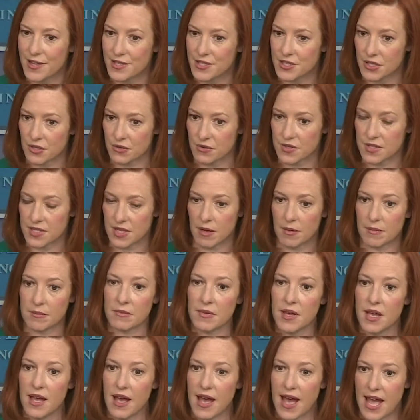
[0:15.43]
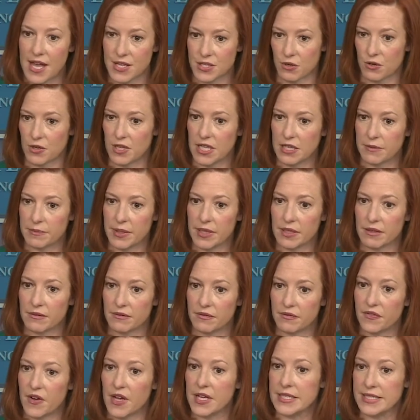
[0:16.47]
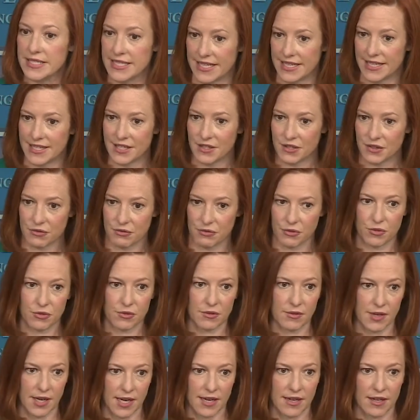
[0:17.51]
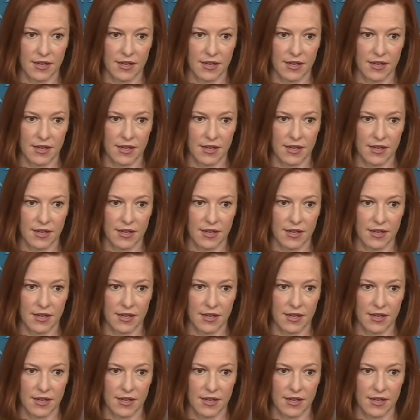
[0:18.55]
So some has already been funded through